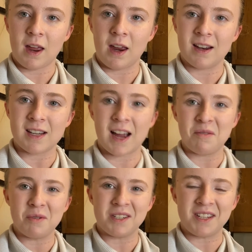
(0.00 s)
and I
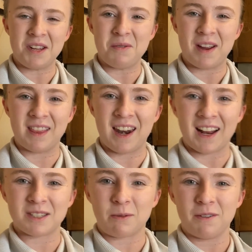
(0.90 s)
will see you in the
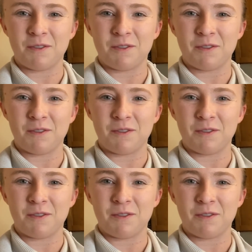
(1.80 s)
next one